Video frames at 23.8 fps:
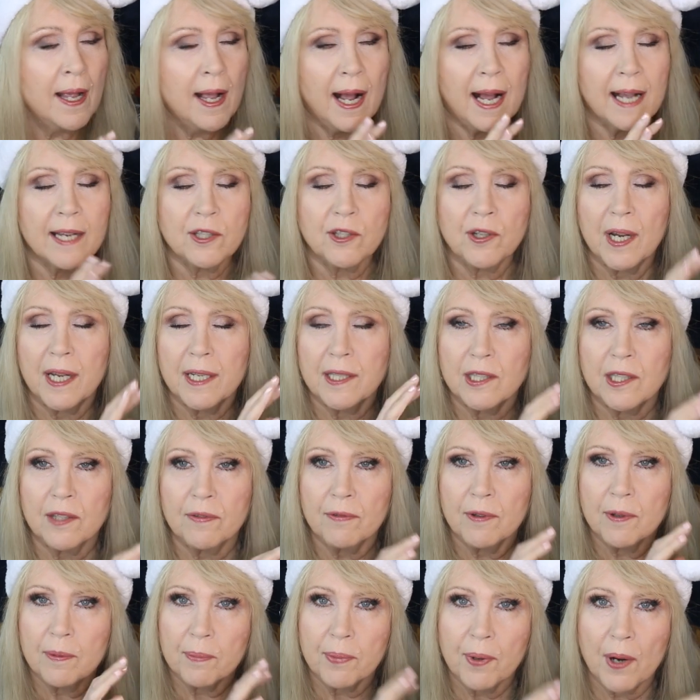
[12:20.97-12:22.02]
I tried
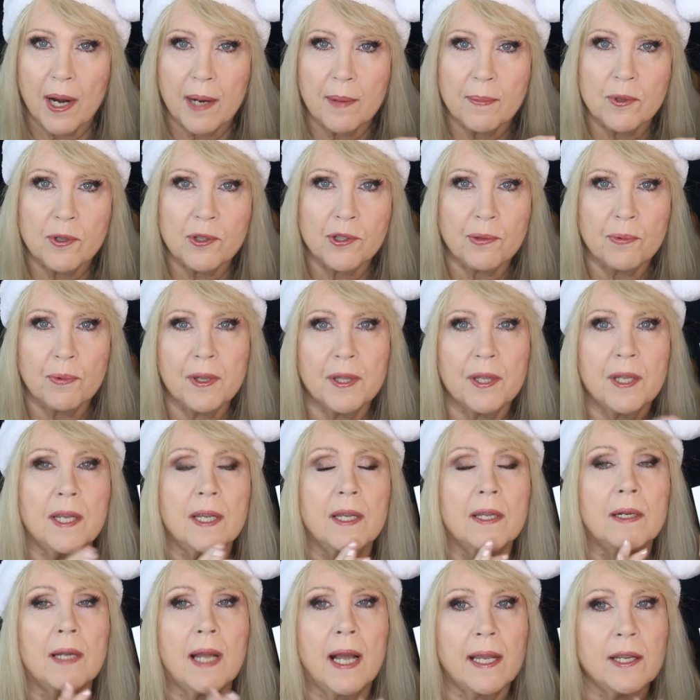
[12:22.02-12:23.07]
different primers with
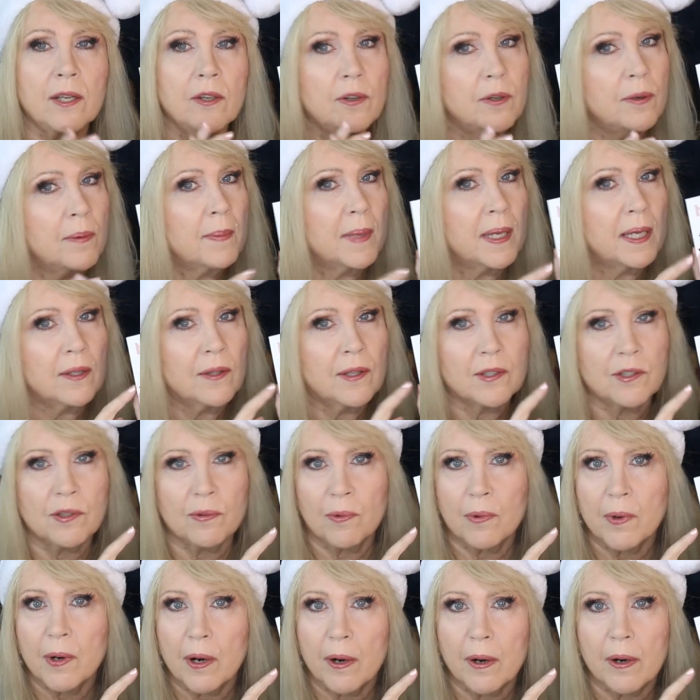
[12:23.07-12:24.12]
it. I couldn't make this
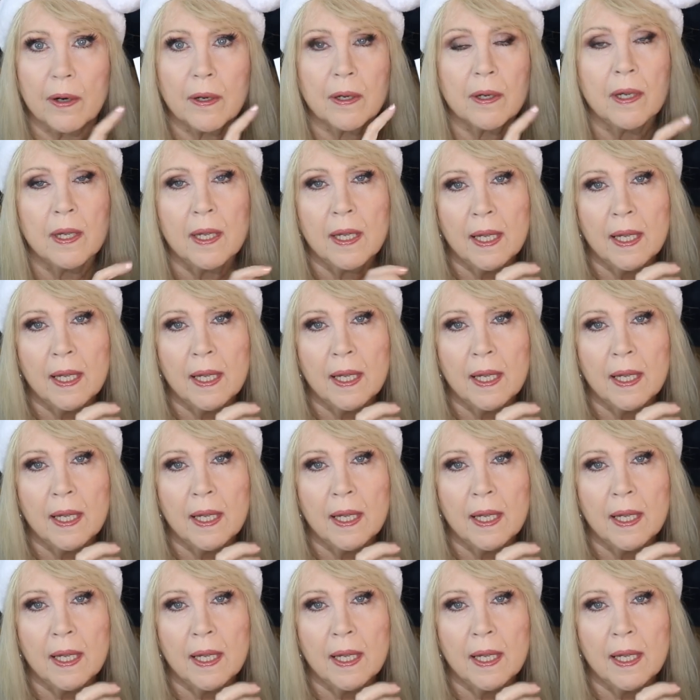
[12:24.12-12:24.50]
work.